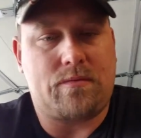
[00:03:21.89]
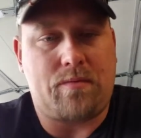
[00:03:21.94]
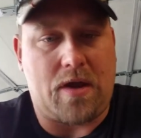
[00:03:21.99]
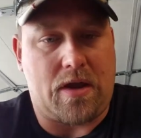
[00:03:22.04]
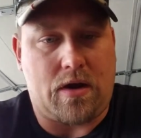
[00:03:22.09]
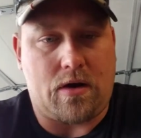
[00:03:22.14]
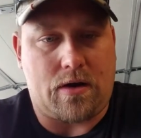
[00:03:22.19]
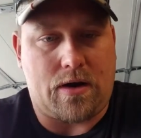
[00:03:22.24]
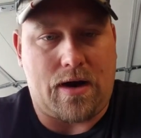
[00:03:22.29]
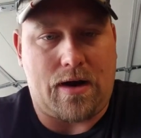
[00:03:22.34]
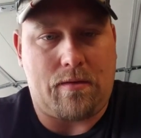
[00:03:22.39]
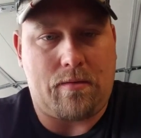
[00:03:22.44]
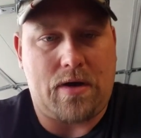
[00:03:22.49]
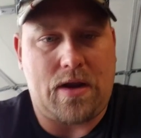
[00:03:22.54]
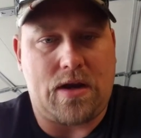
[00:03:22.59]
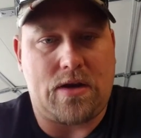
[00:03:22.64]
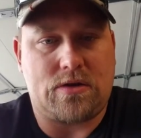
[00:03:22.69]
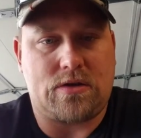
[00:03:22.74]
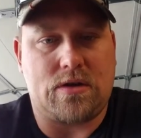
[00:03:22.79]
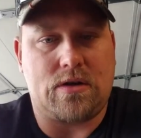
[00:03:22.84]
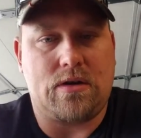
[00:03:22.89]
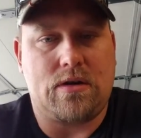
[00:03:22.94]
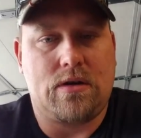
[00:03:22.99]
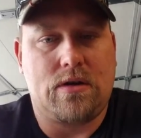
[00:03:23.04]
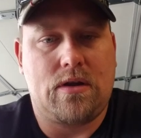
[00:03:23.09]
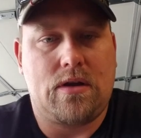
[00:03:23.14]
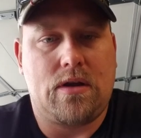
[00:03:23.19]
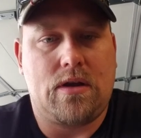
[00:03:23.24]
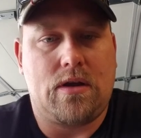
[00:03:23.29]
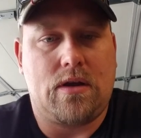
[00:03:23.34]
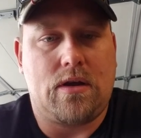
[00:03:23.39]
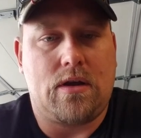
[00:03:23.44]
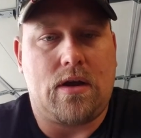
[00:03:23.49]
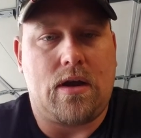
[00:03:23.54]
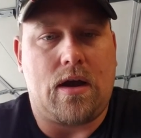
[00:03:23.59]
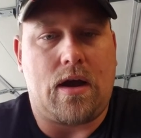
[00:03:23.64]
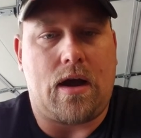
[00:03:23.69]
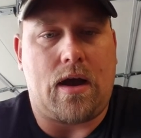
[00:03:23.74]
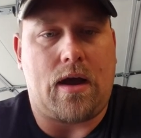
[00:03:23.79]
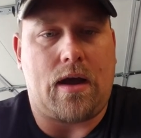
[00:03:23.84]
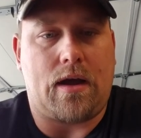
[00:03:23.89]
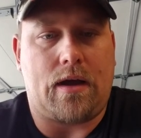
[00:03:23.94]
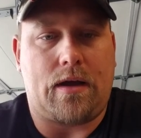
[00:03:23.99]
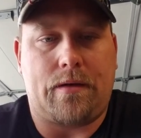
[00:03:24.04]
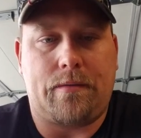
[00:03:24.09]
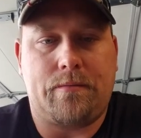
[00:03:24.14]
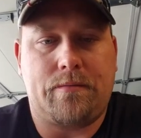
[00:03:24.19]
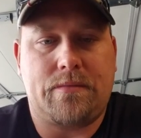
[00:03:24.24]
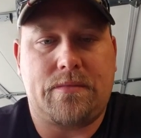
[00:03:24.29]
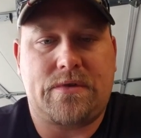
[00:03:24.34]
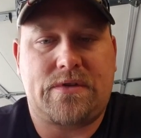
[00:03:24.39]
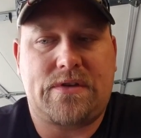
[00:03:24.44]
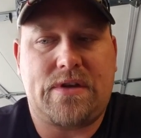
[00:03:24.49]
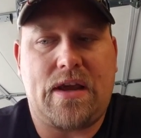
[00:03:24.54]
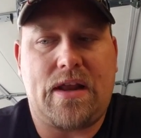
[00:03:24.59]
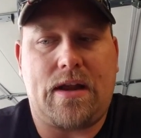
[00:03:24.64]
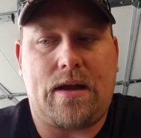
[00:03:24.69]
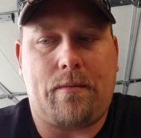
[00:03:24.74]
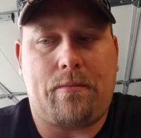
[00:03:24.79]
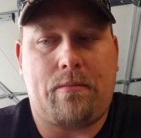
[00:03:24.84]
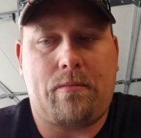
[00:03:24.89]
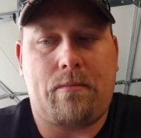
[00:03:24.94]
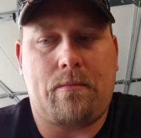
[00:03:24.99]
pick your combination, setup,